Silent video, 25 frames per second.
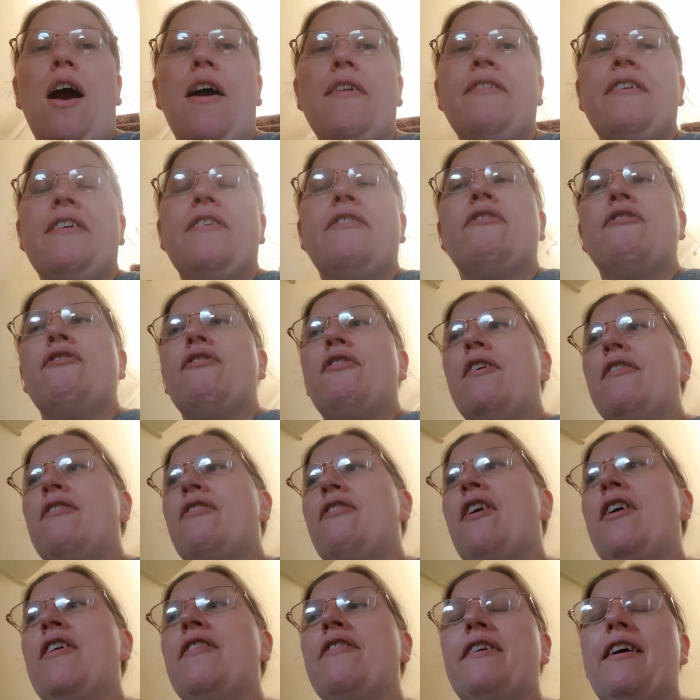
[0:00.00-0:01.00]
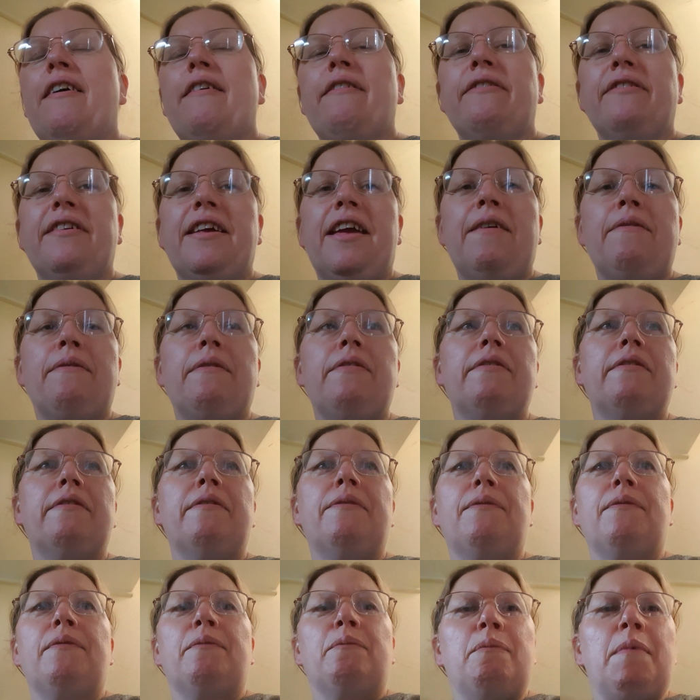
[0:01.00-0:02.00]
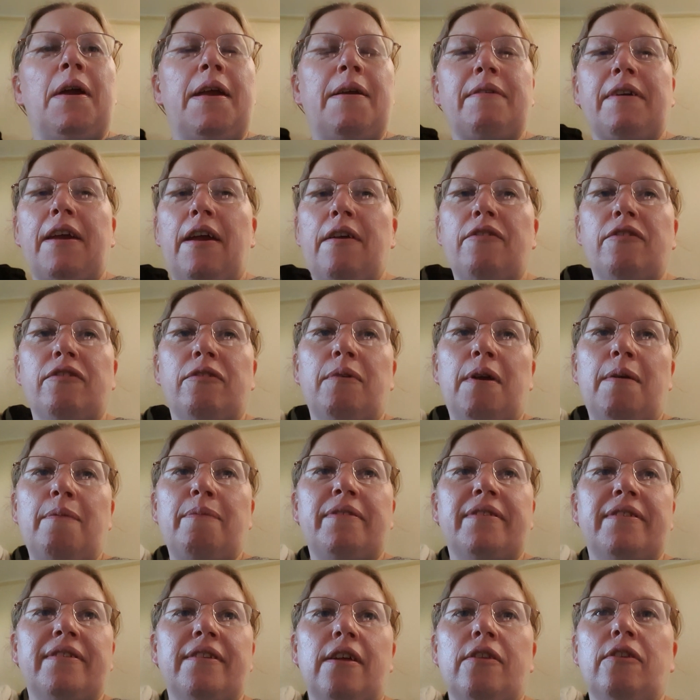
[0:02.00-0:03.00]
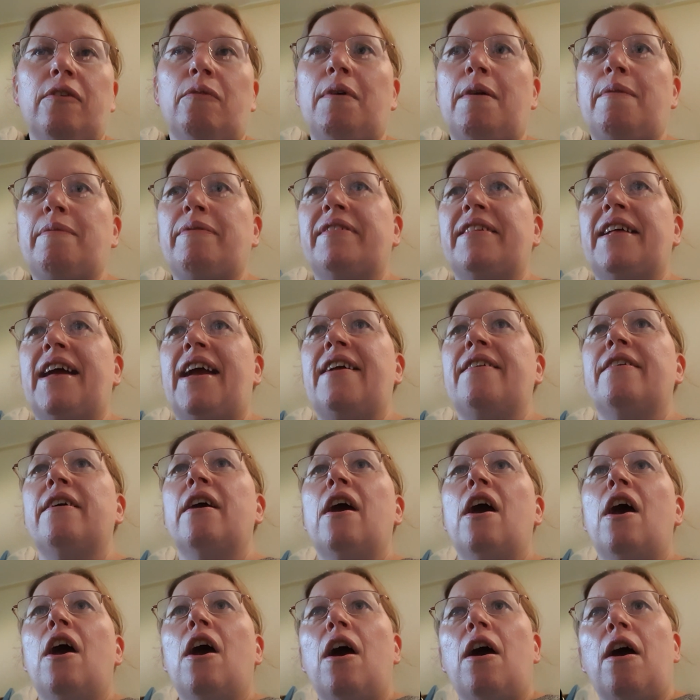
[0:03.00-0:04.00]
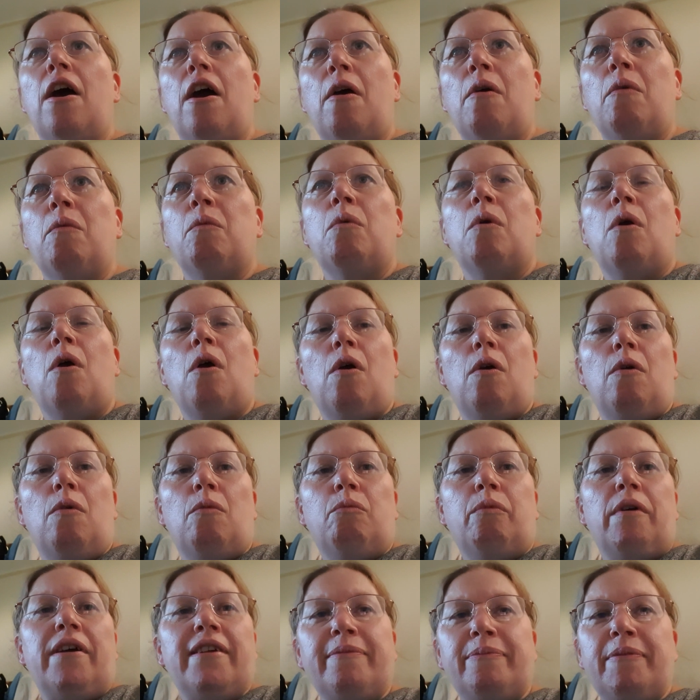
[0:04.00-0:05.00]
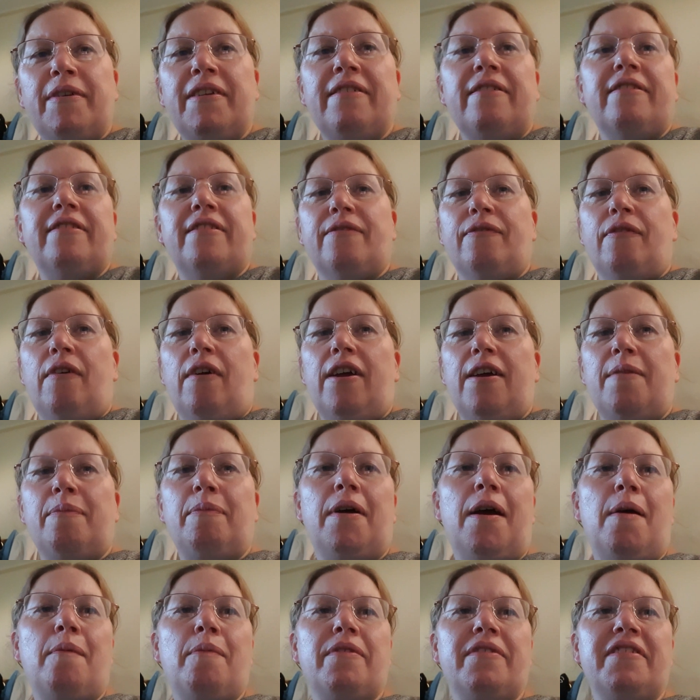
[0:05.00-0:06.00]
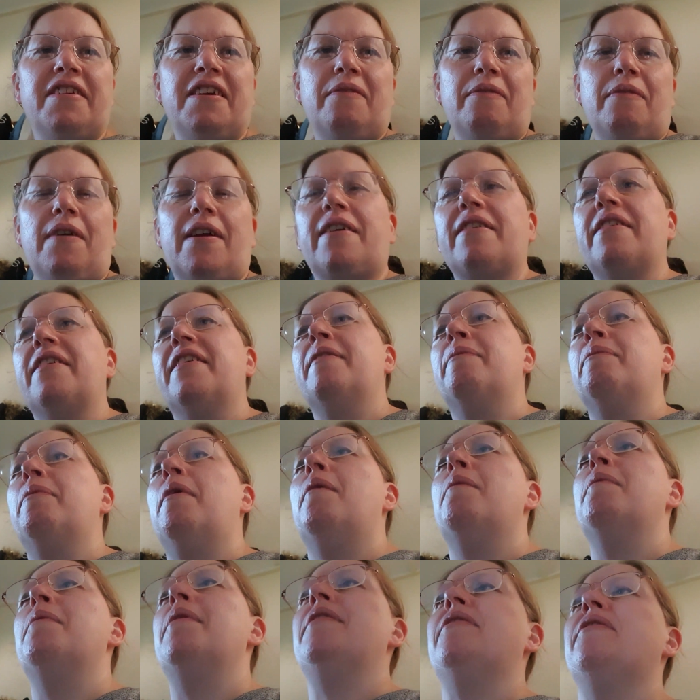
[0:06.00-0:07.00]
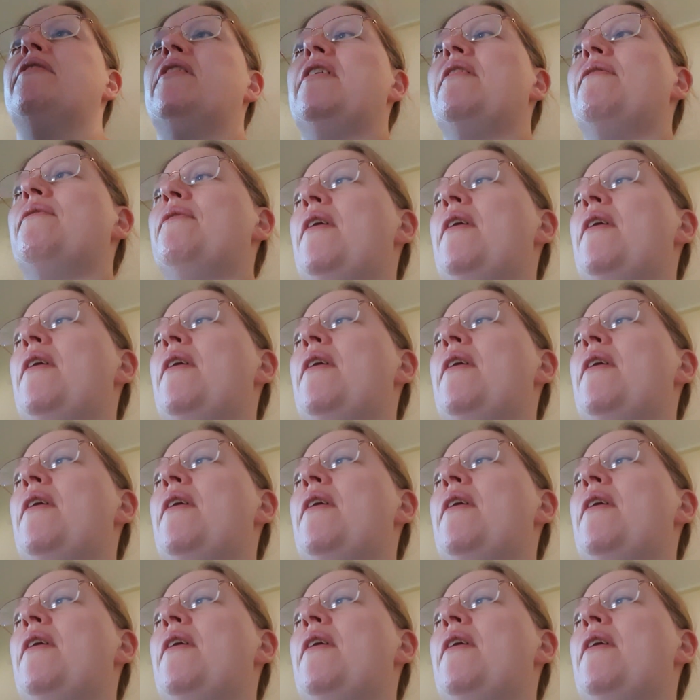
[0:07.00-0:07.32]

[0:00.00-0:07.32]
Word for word: I did try, try and tell Stephen maybe go to Whips, uh, not Whipsnade, uh, West Midlands Safari Park, but Steve reckons it's probably a bit too